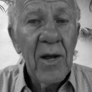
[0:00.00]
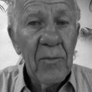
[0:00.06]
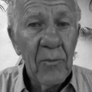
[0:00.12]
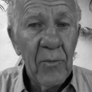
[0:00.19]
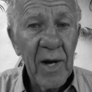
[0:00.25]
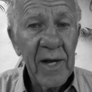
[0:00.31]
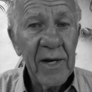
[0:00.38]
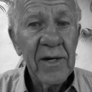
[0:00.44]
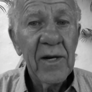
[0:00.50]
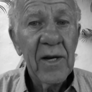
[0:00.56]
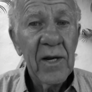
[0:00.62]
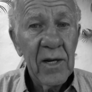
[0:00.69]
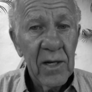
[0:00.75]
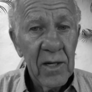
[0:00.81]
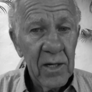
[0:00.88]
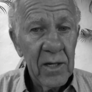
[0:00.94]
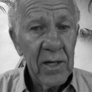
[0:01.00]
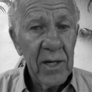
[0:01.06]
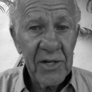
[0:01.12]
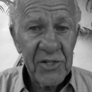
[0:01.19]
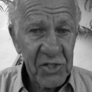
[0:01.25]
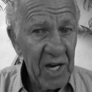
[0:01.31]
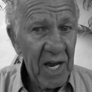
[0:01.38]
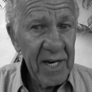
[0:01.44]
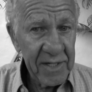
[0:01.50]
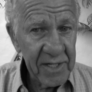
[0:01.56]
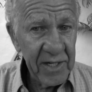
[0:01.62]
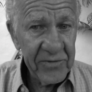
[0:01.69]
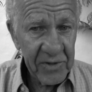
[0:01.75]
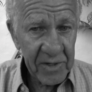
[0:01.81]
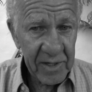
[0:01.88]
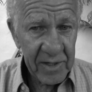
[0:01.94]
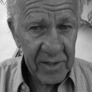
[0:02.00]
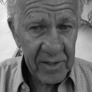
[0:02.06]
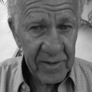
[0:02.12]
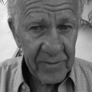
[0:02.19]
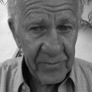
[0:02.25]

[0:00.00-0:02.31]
But it's scientific.